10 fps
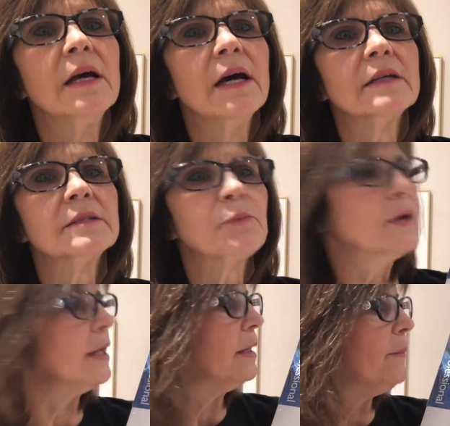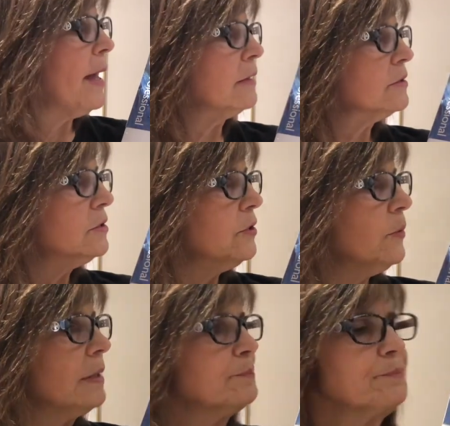a spring and a bounce to
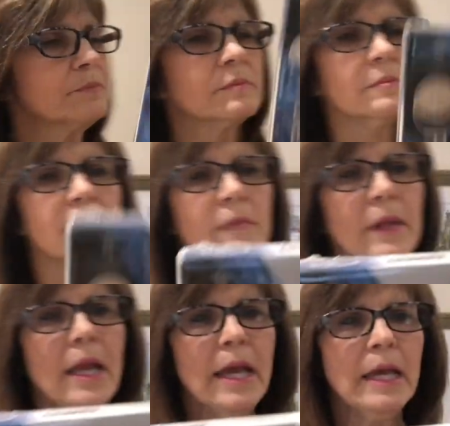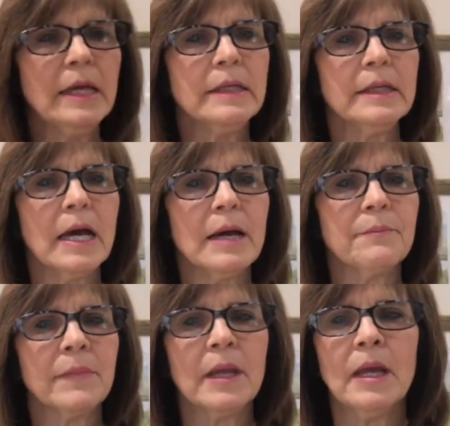it. And
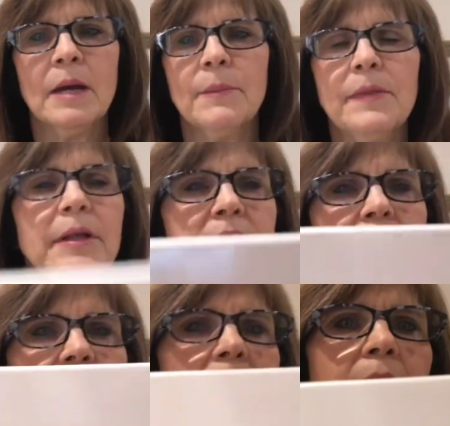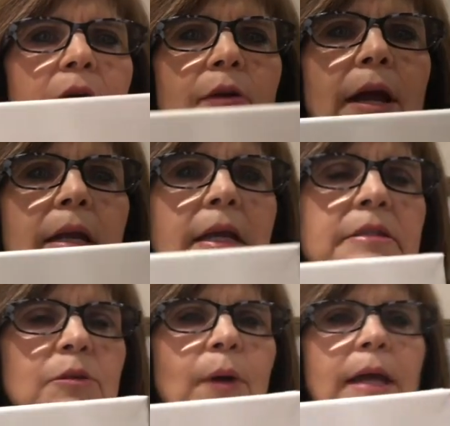um, but this is a, a great
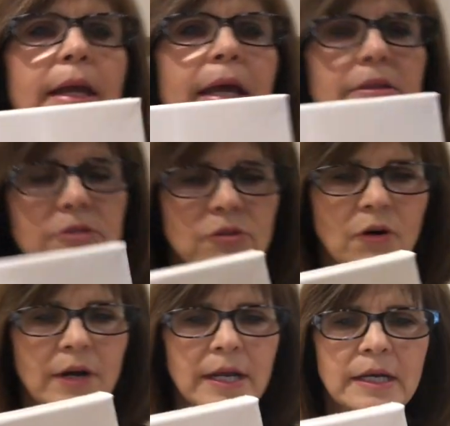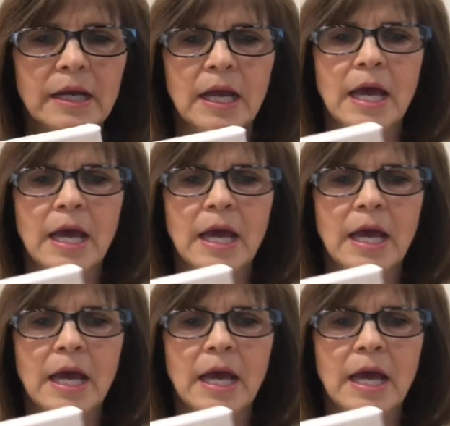easy way to get started.